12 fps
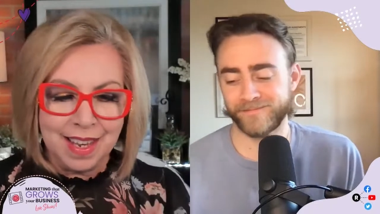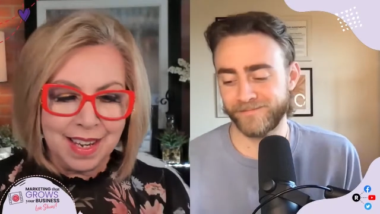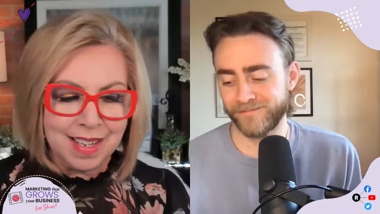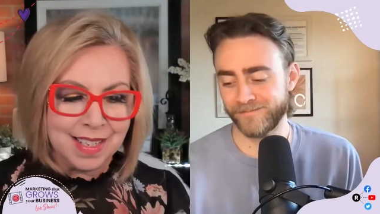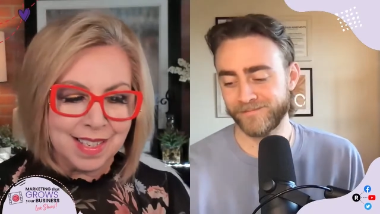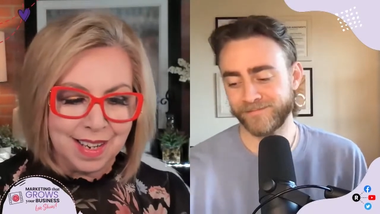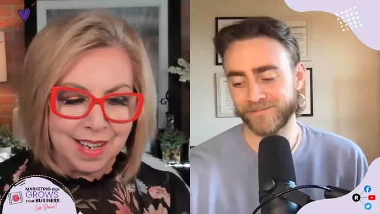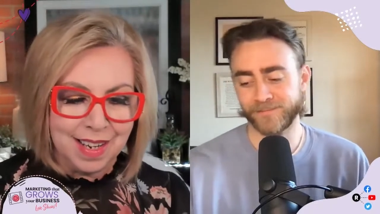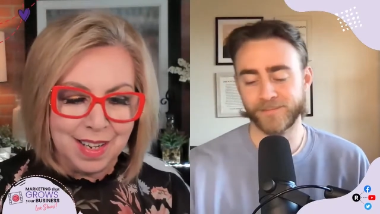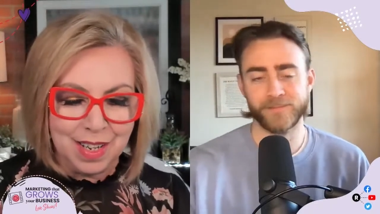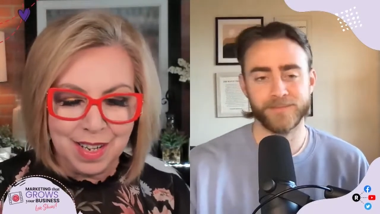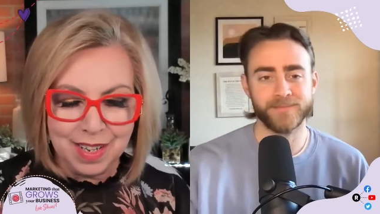Speaker 1: think is
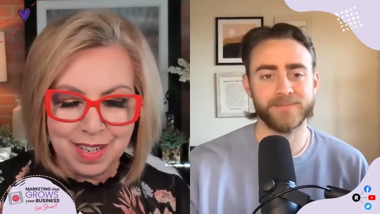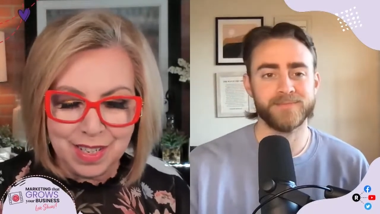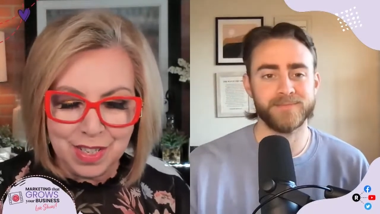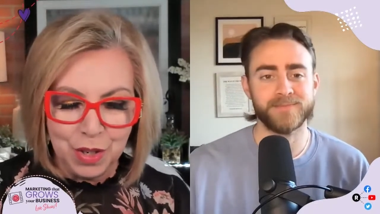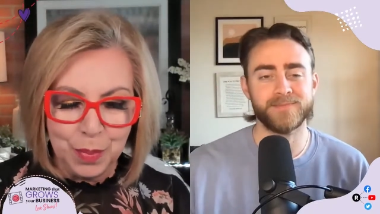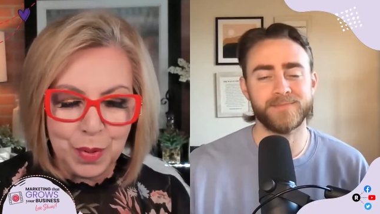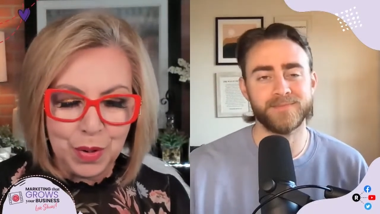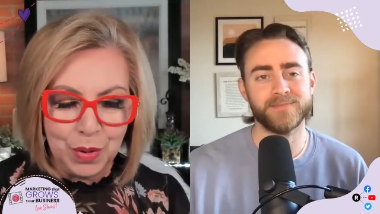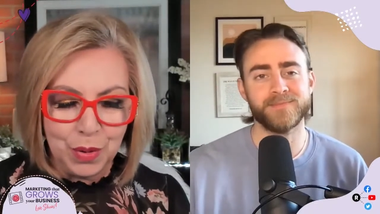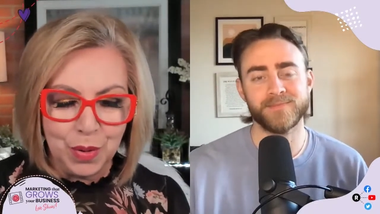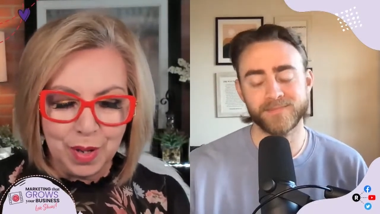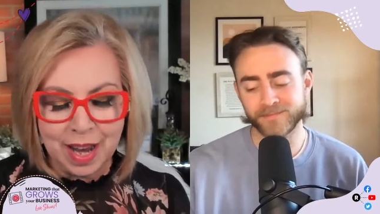uh, super
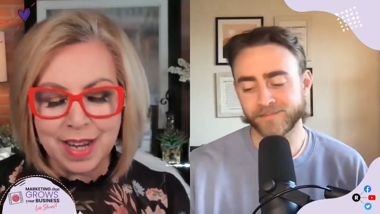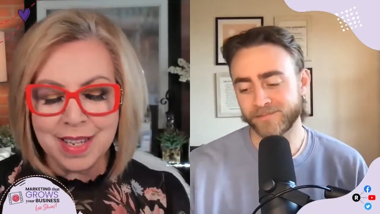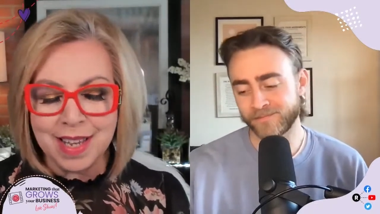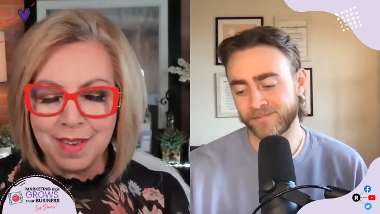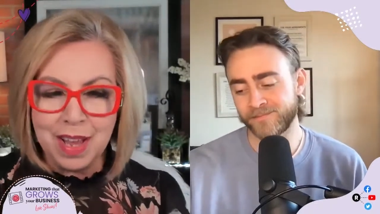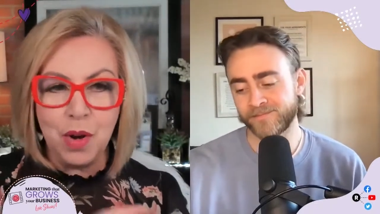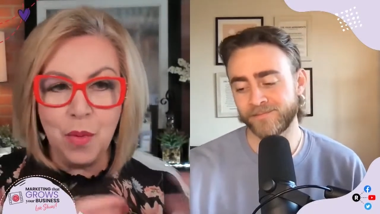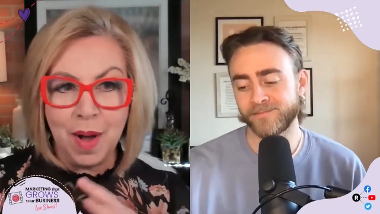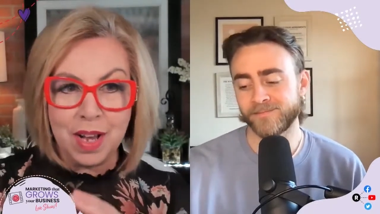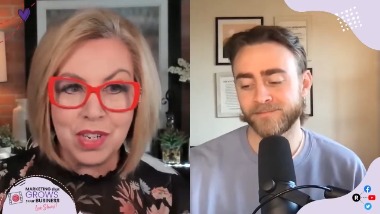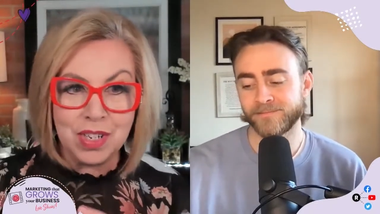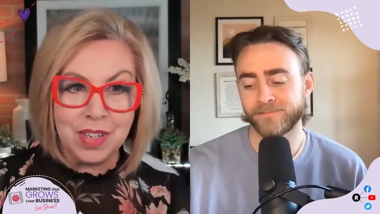cool, because I've kind of
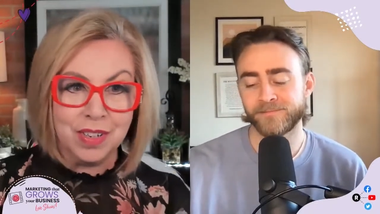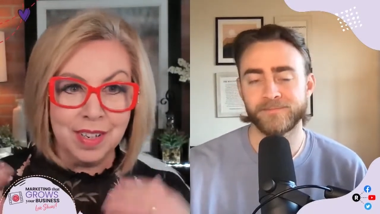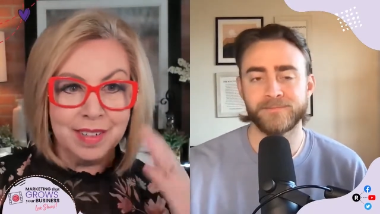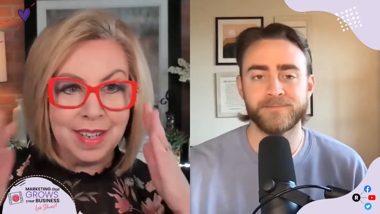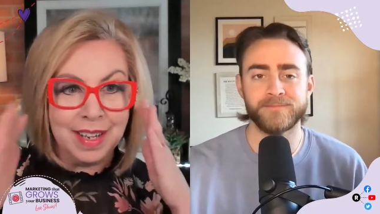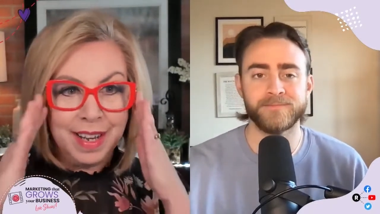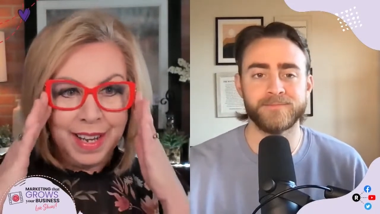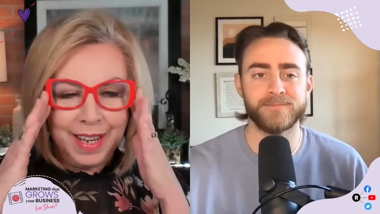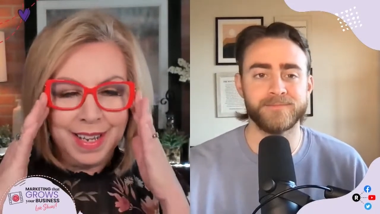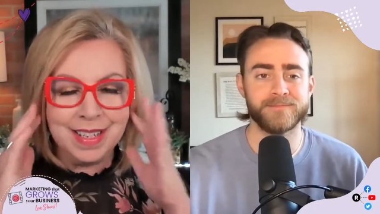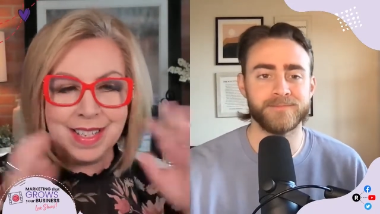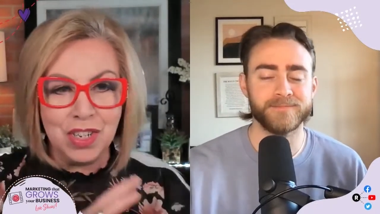watched your
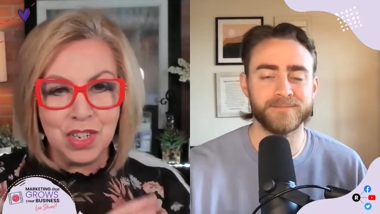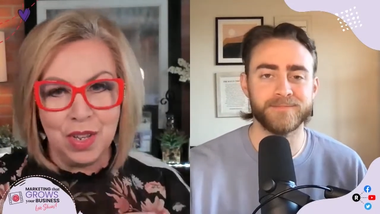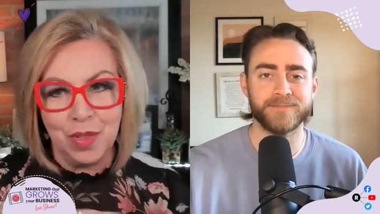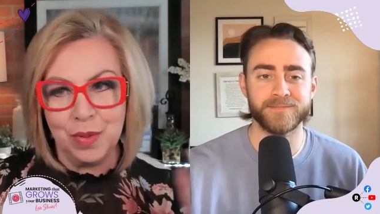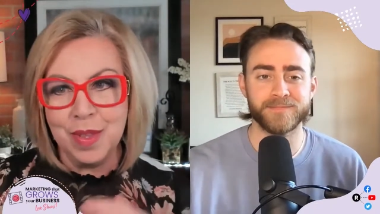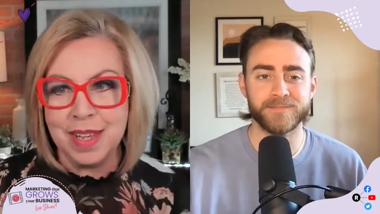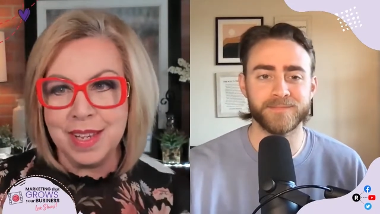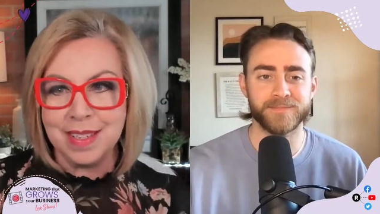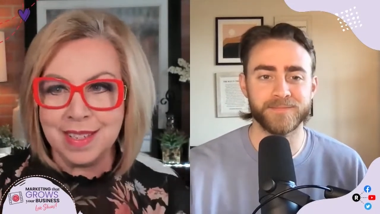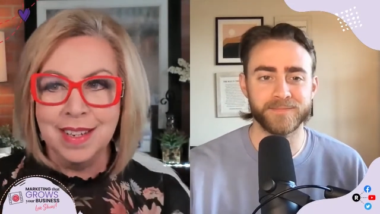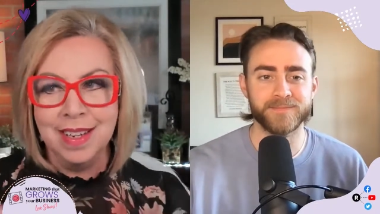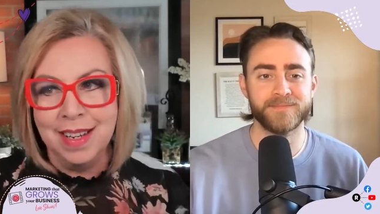uh, ascension through
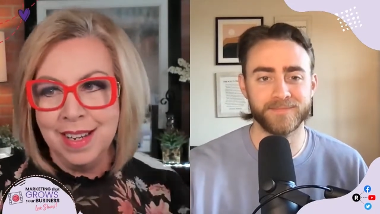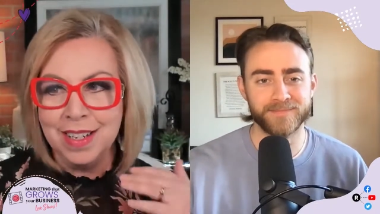this.